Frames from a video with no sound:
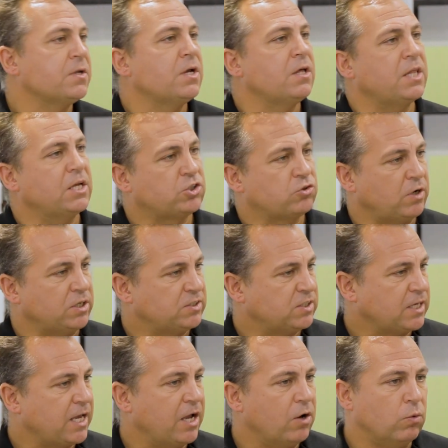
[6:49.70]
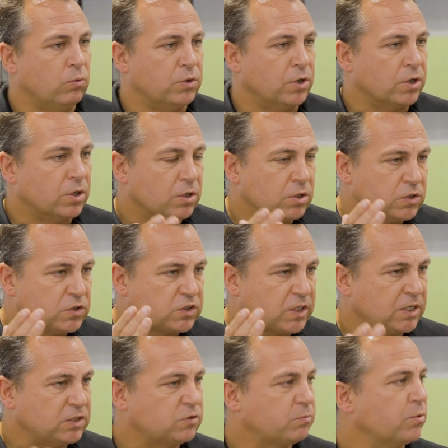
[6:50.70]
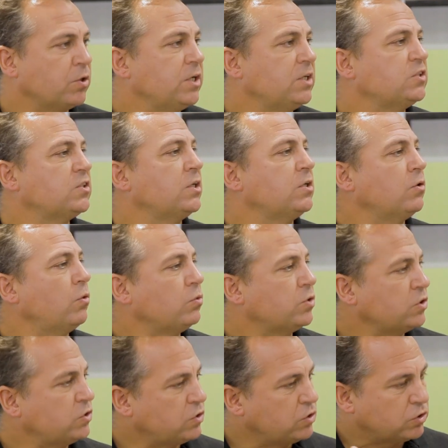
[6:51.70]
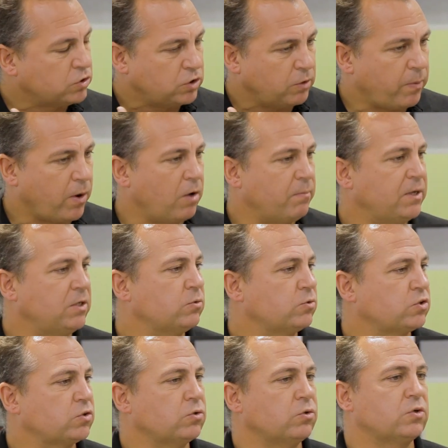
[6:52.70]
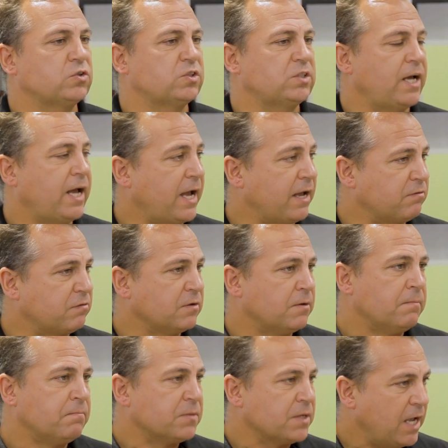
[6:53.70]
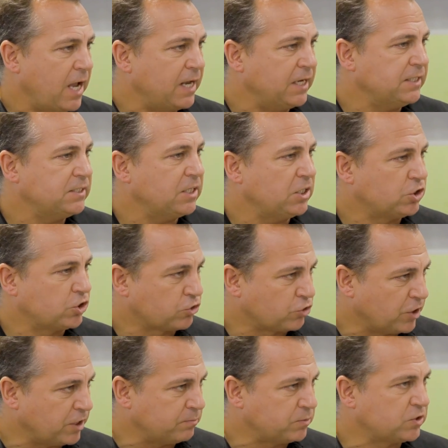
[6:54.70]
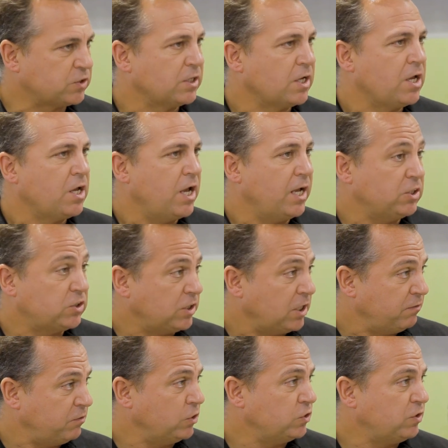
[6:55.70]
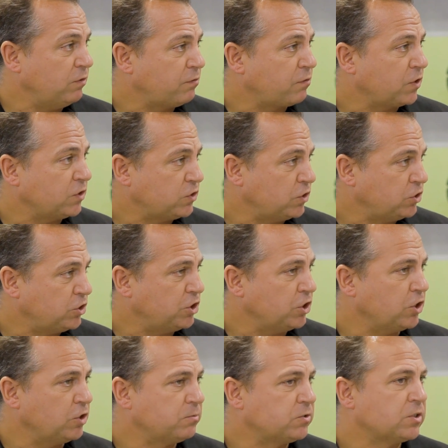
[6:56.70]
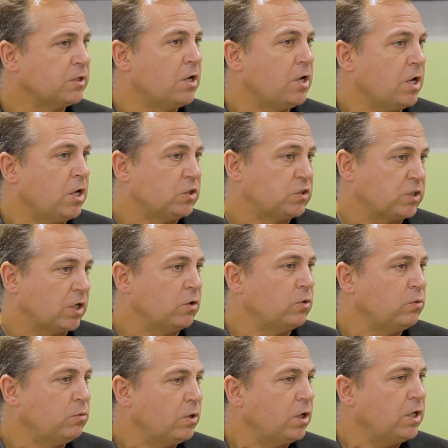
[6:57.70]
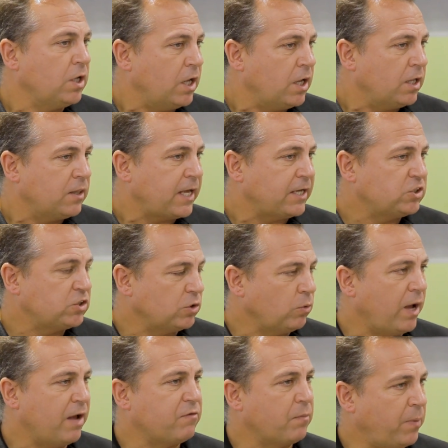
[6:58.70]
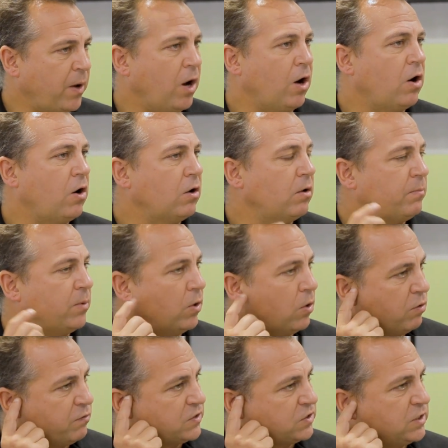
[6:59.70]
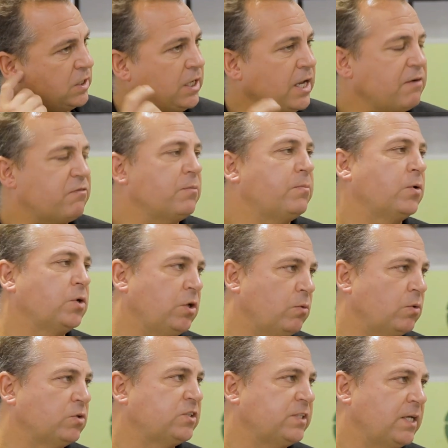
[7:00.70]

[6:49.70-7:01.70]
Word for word: They're trying to get all the Sainsbury's and all the departmental stores to have LED, LED. strips instead of using fluorescent tubes. Yeah. So they still have a part, but obviously everybody wants